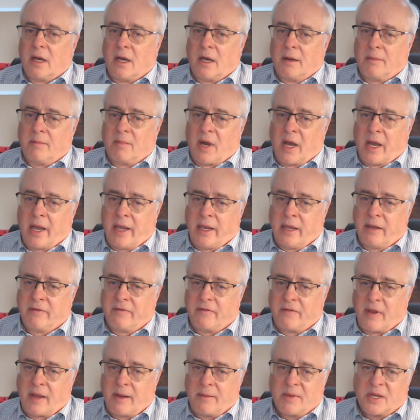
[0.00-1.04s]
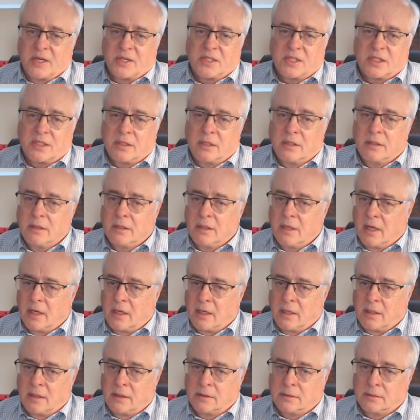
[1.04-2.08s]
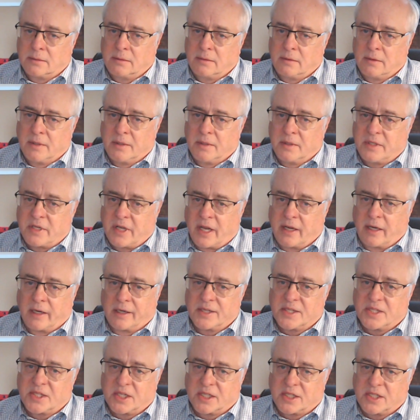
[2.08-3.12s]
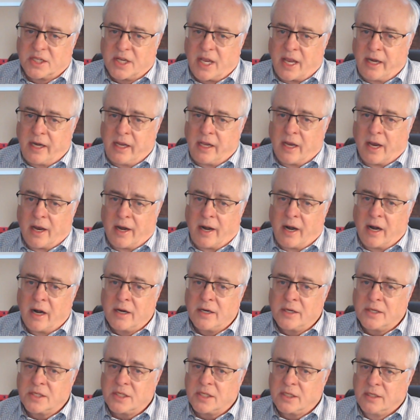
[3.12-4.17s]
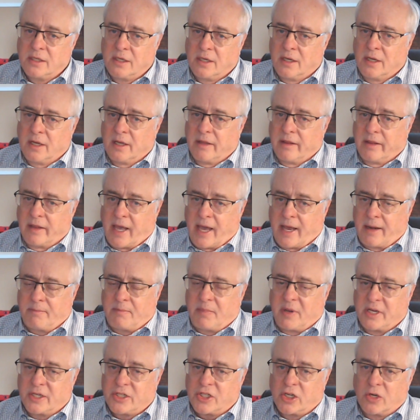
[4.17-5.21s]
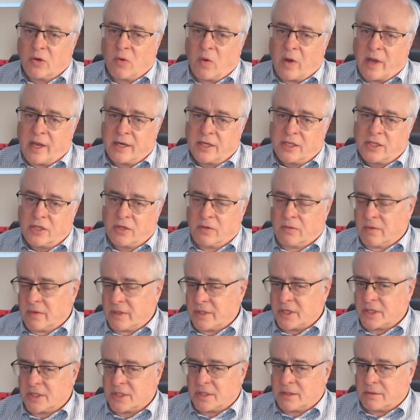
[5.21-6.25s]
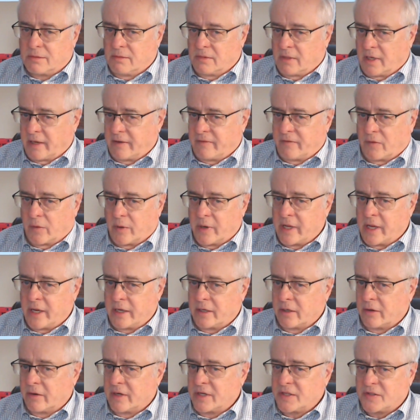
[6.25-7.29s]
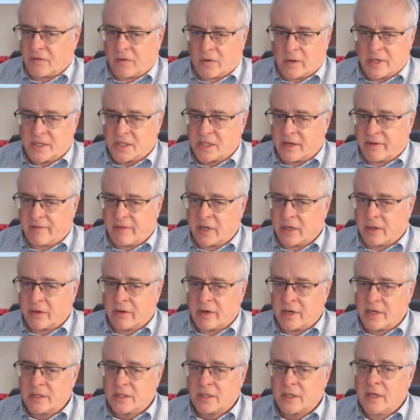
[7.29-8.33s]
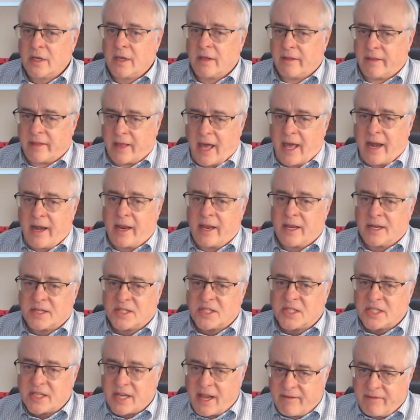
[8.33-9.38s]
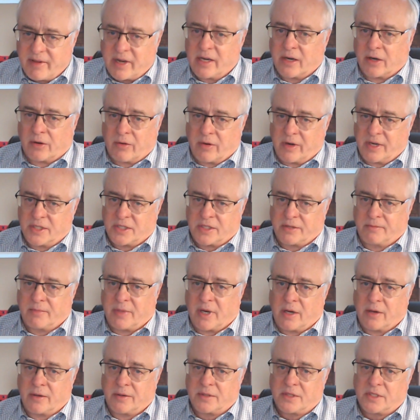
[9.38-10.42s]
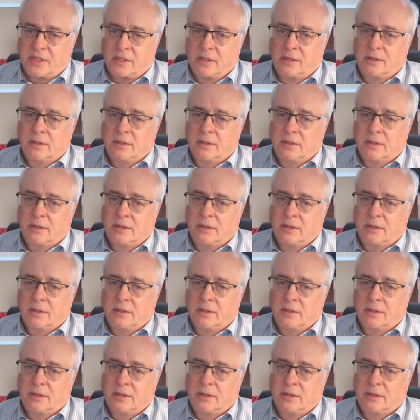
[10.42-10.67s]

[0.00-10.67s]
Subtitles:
My famous Titleist 680 irons, that pitching wedge, which is like 48 degrees, 47 degrees, that has 7 degrees of bounce.